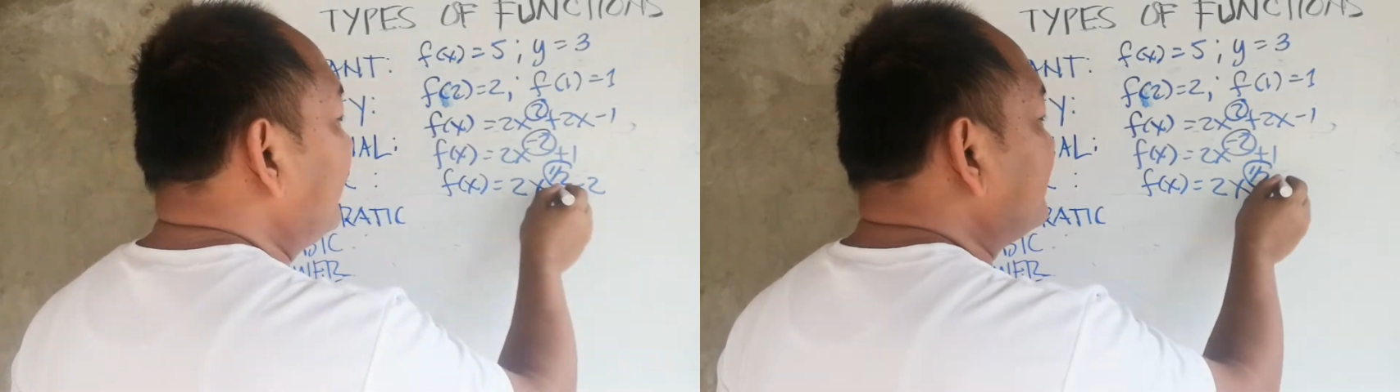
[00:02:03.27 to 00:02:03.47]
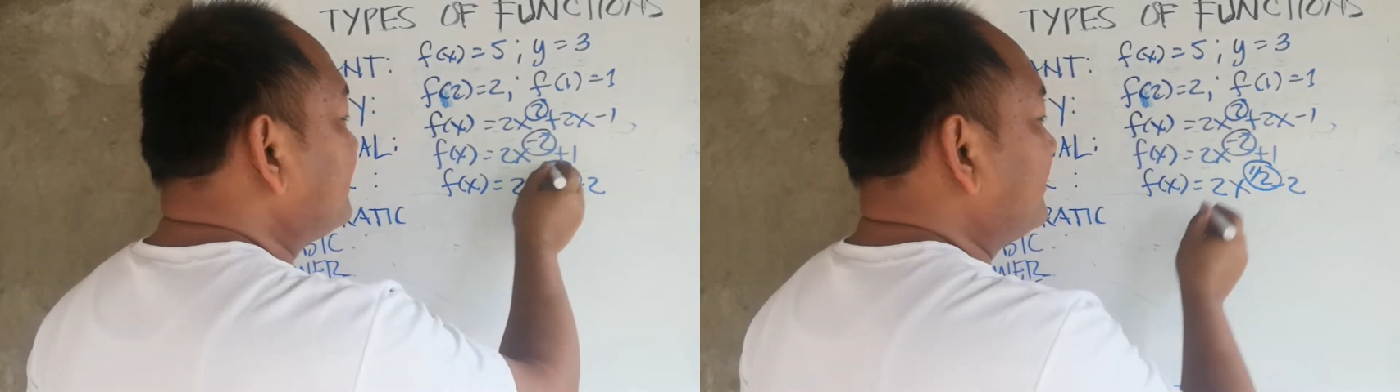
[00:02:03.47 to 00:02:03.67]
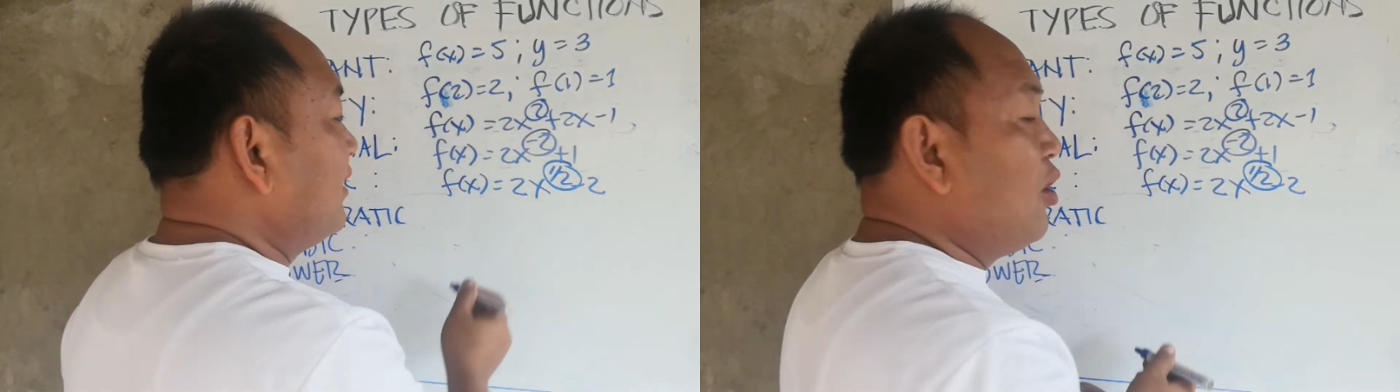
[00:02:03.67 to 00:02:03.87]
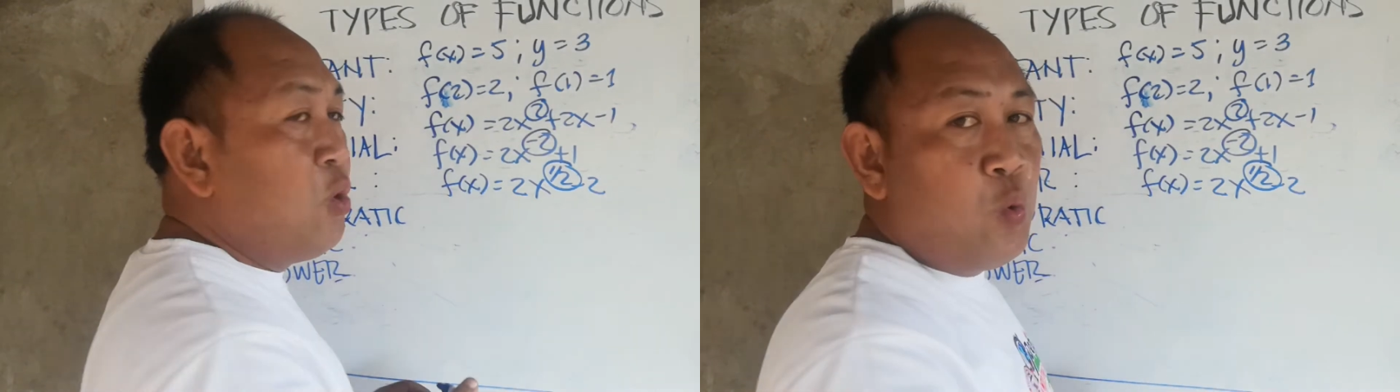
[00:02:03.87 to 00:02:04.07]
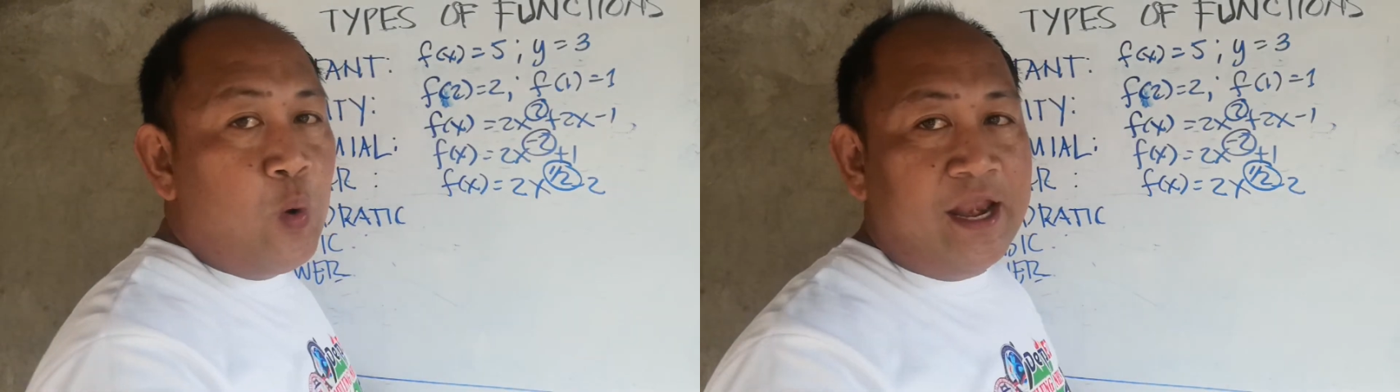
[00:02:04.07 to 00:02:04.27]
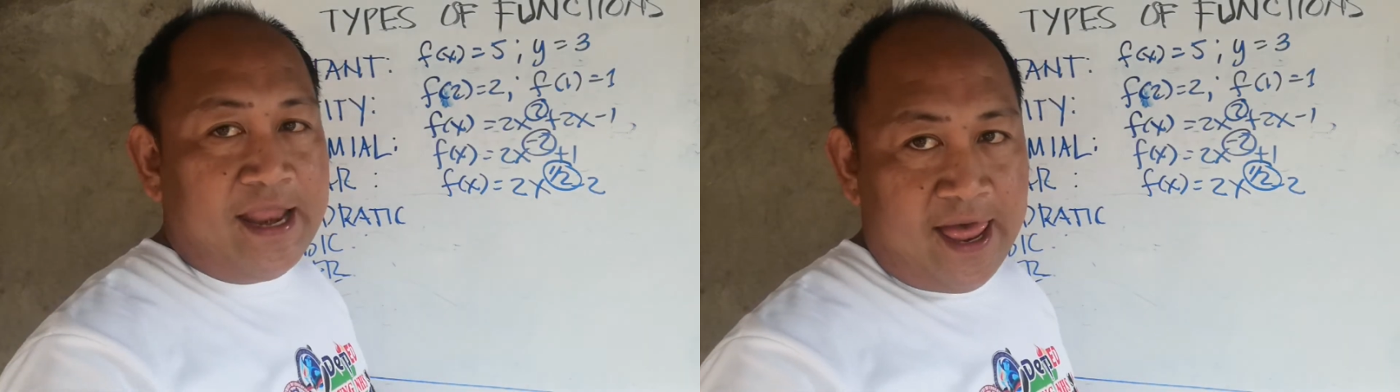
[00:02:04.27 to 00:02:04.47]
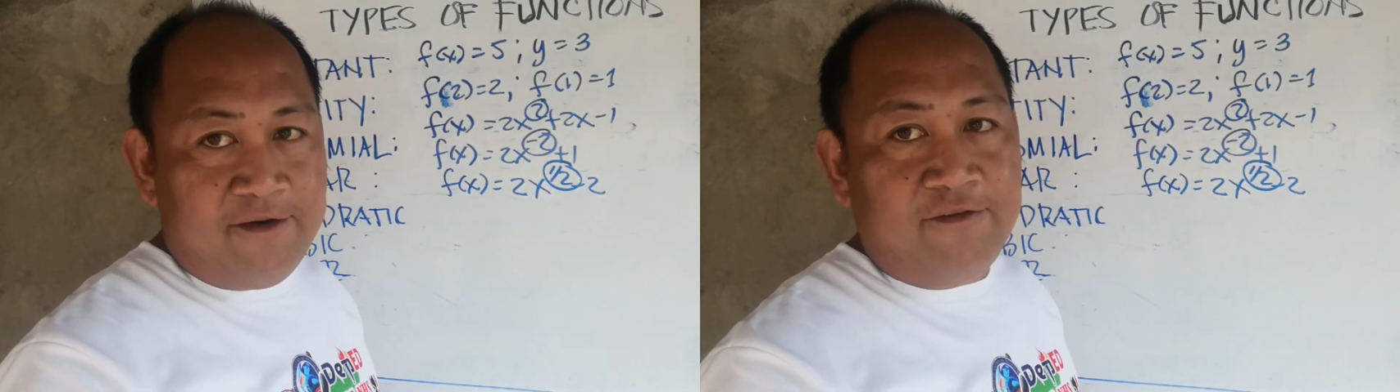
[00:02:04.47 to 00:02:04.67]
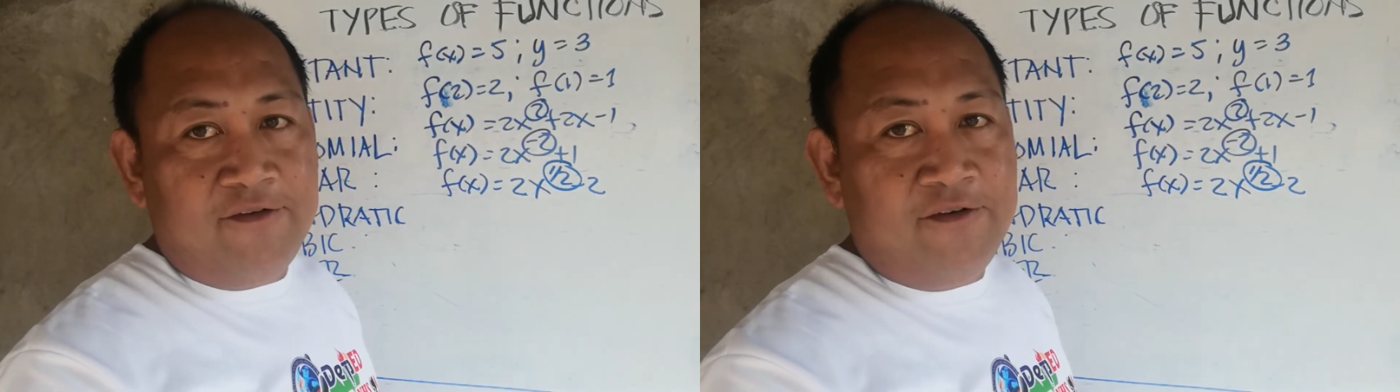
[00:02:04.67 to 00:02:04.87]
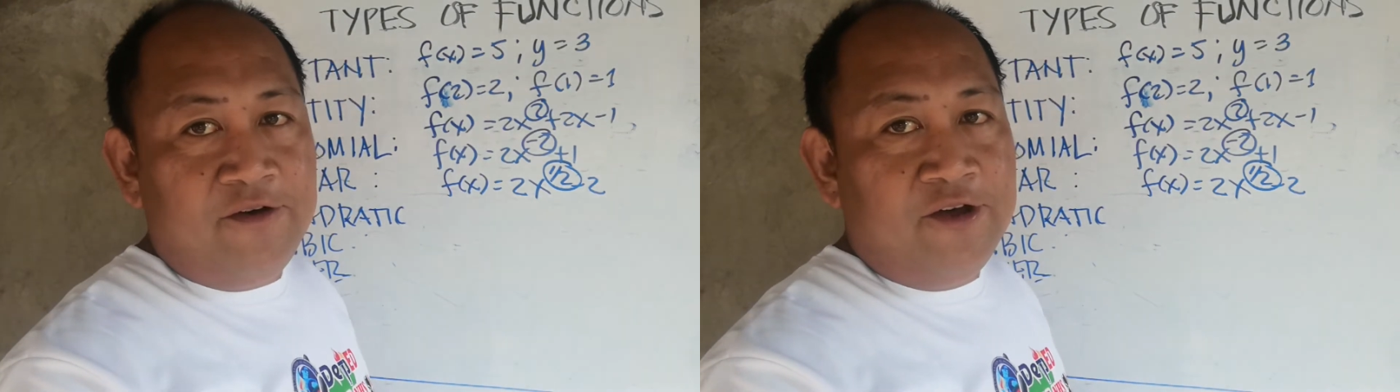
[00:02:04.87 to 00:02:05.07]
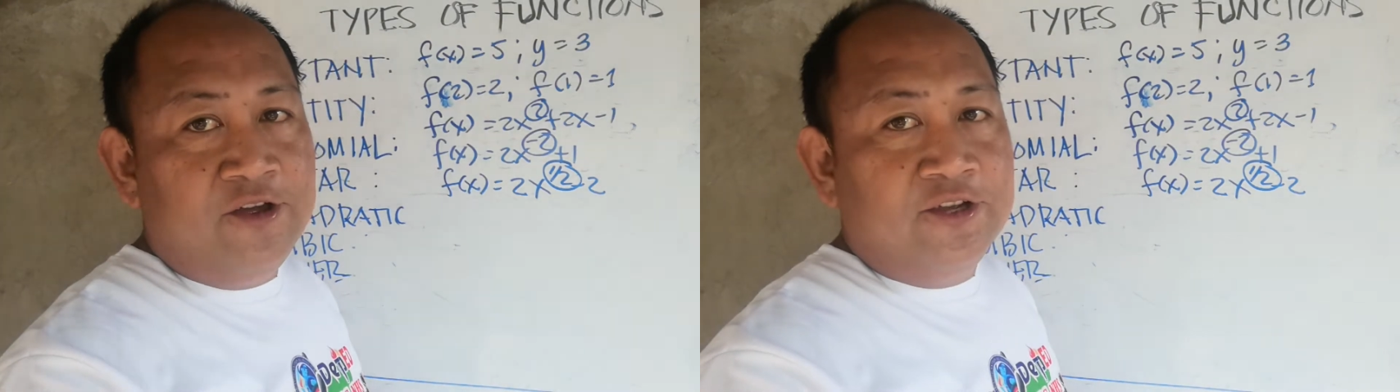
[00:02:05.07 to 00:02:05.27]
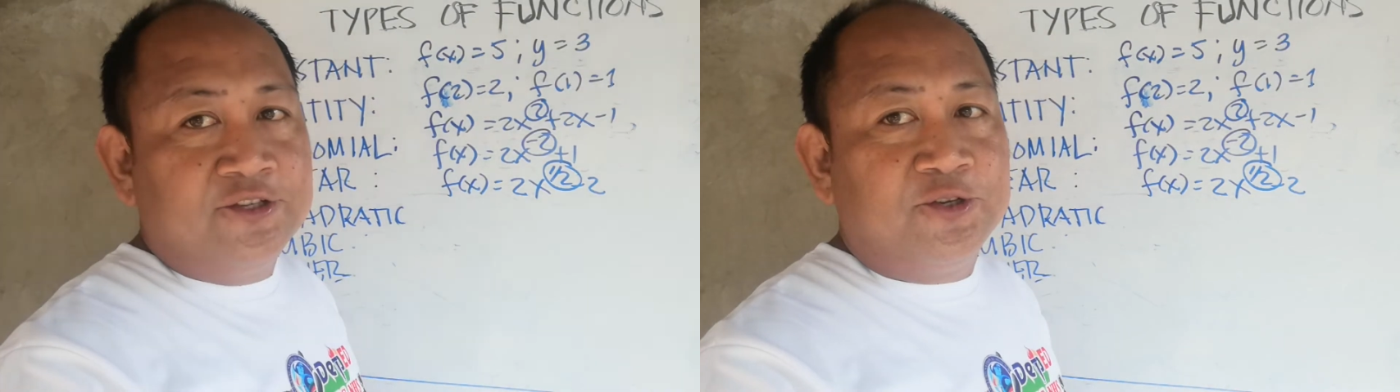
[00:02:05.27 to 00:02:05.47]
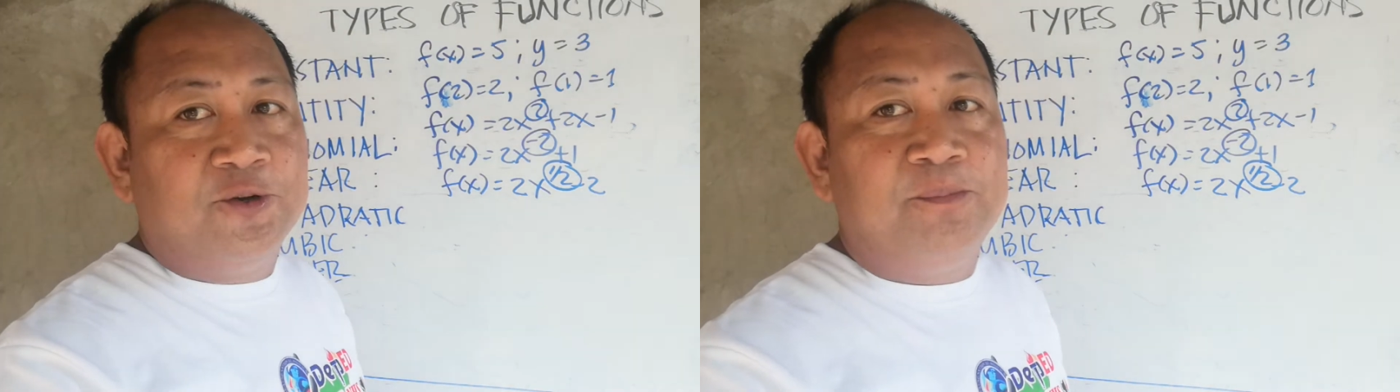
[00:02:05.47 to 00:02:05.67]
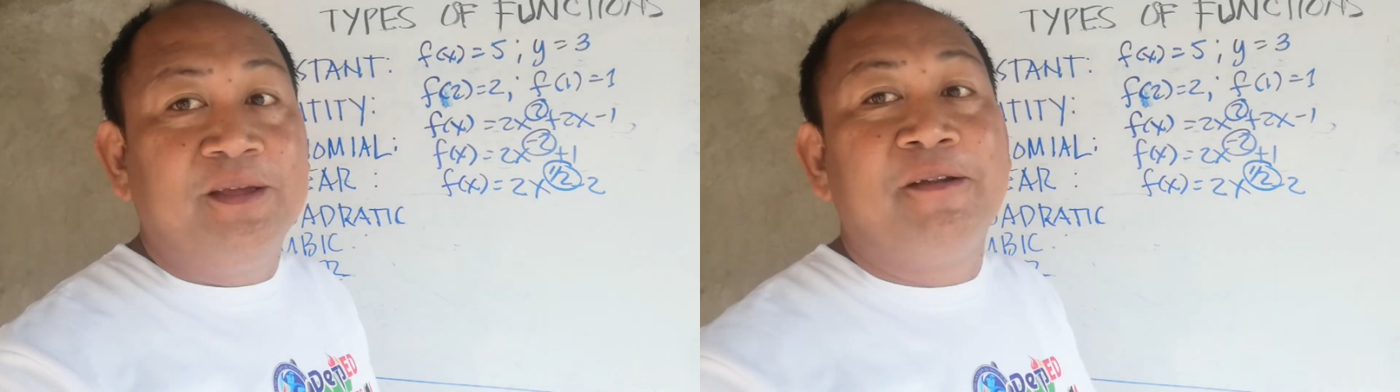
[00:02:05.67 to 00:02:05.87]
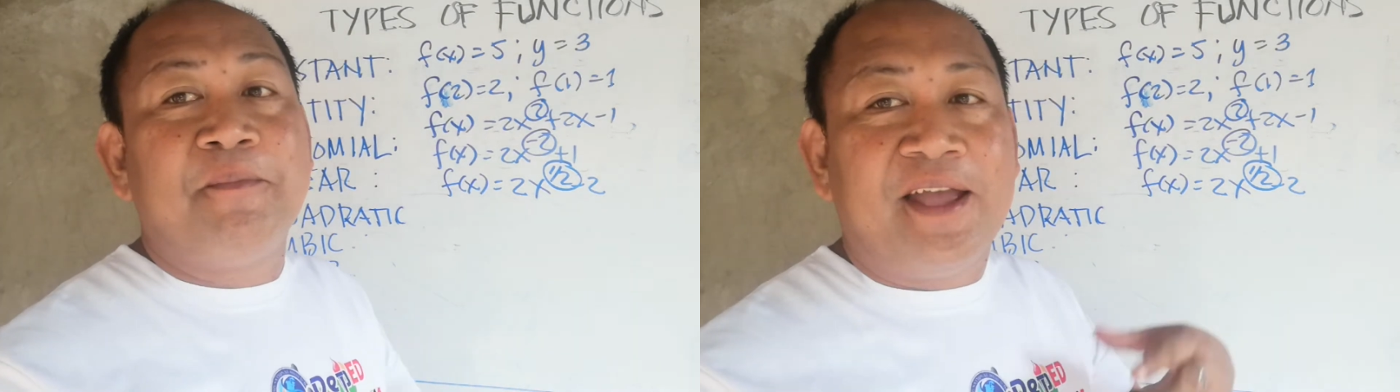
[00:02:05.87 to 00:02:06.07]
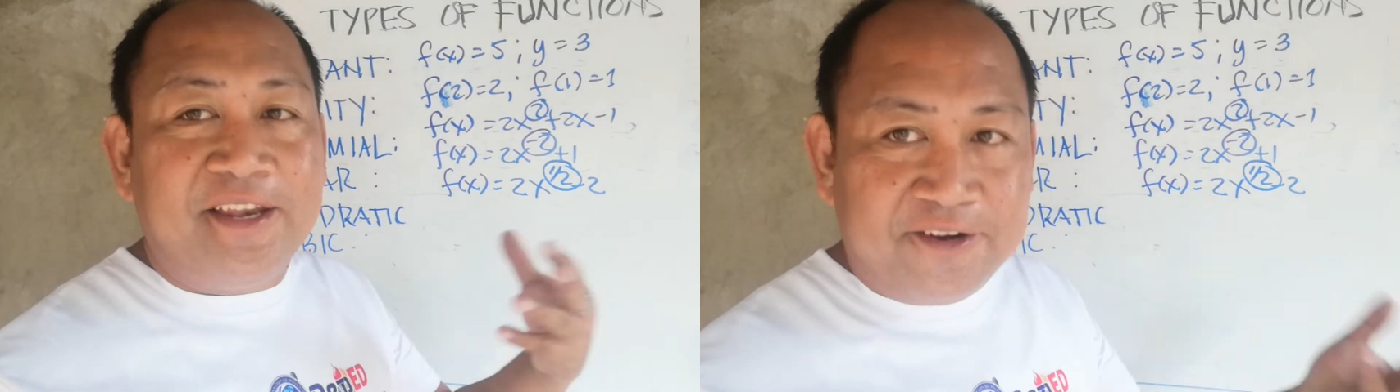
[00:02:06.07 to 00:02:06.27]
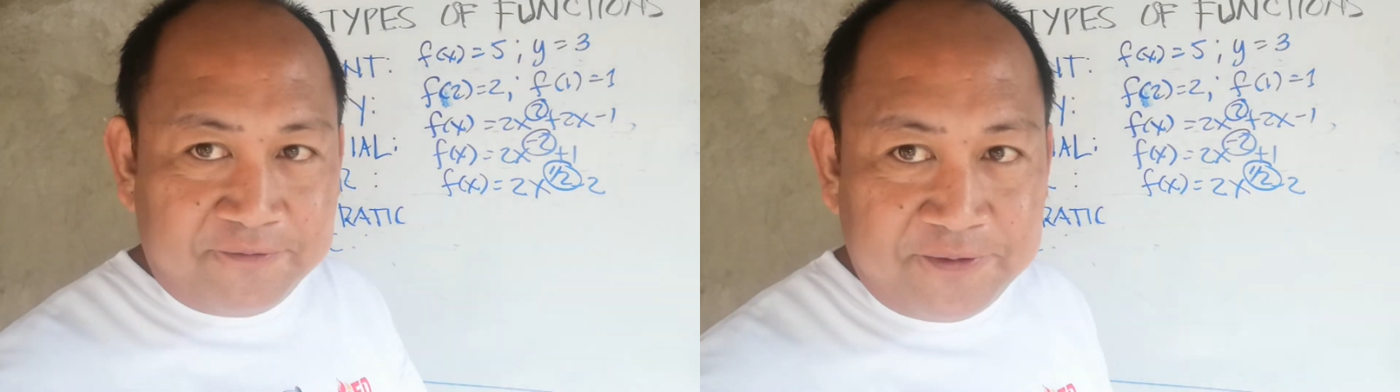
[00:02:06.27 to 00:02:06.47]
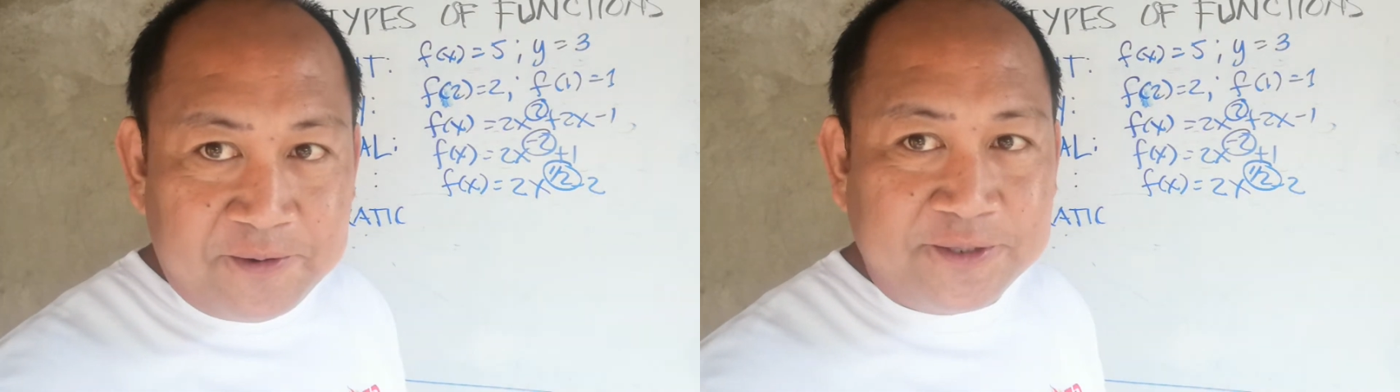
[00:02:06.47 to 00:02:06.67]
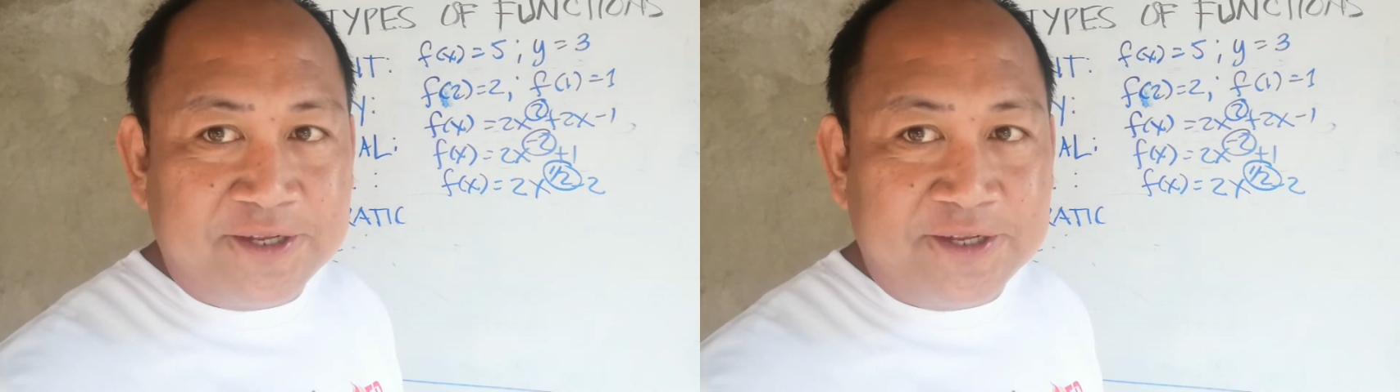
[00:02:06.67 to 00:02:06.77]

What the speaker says: is 1 half. So be reminded of those